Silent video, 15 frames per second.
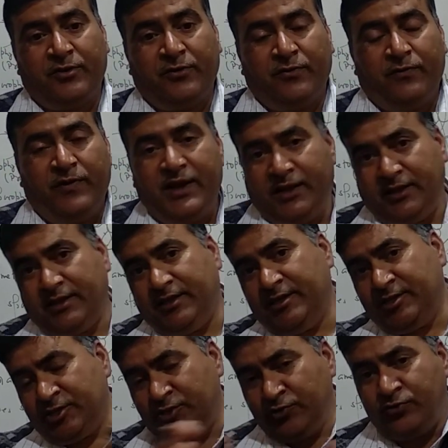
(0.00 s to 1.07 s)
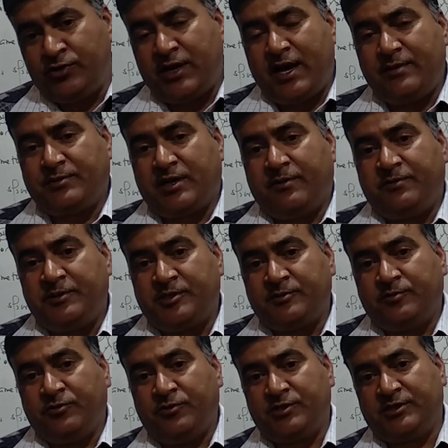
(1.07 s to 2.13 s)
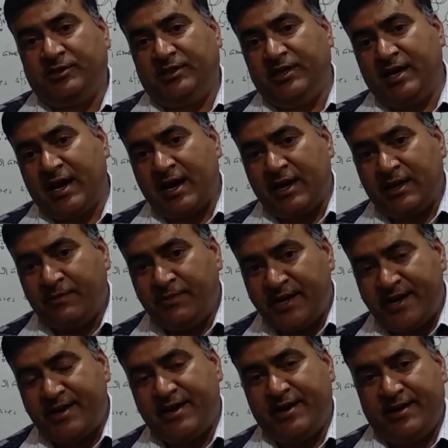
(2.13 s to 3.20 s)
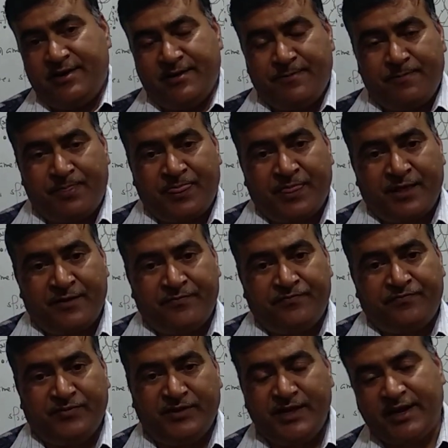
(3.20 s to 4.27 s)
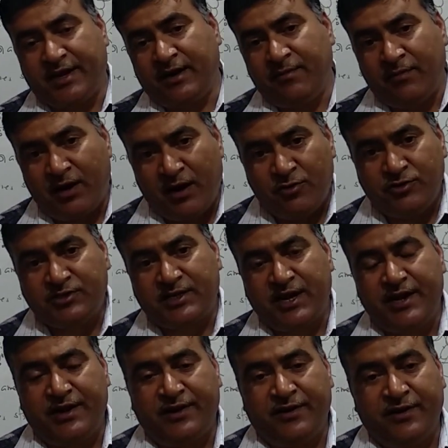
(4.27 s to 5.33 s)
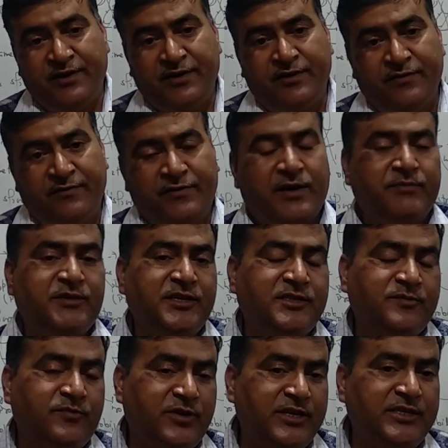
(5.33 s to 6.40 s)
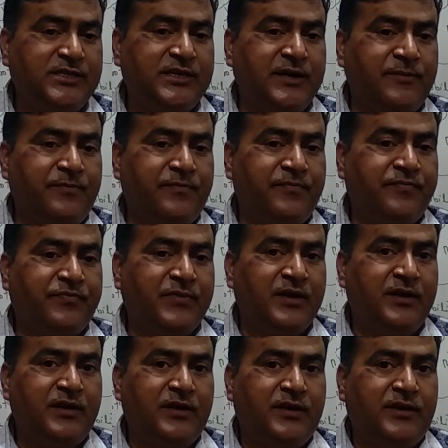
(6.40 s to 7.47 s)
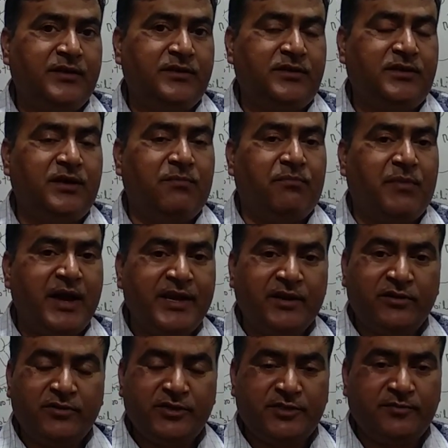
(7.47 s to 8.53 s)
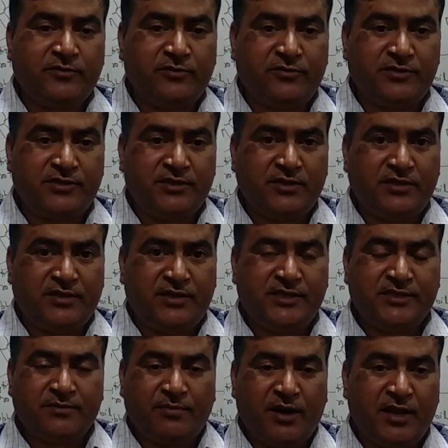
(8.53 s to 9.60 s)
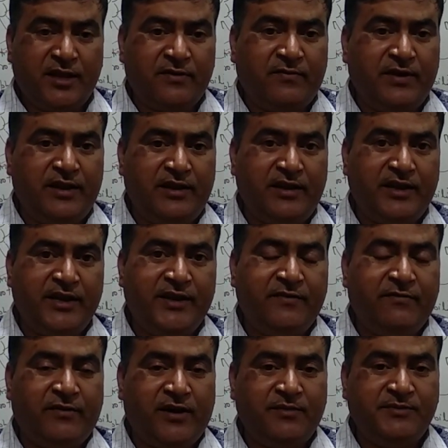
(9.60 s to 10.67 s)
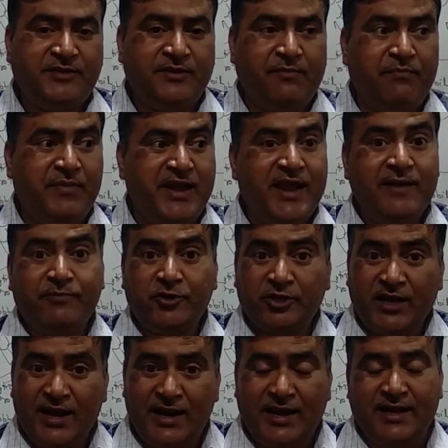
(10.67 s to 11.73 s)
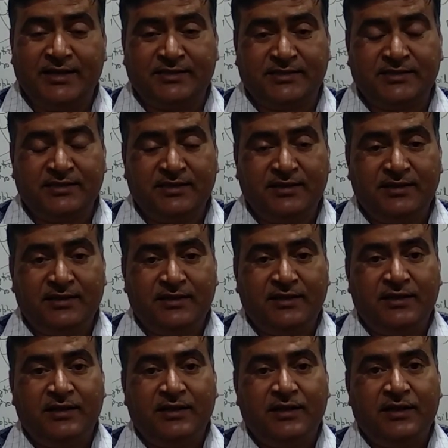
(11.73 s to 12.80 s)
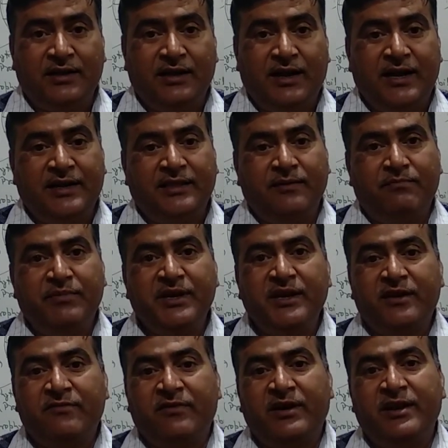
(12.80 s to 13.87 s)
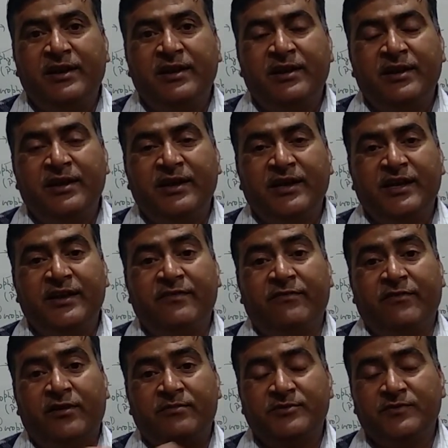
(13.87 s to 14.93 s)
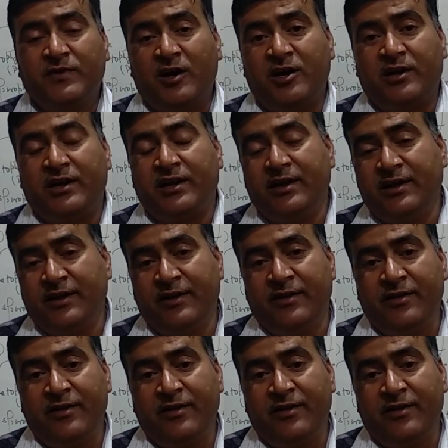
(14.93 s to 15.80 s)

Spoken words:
When these two types of spores they are liberated, they come outside from the sporangium. The microspores, the smaller one, it forms the male prothallus, and the bigger one, it forms what?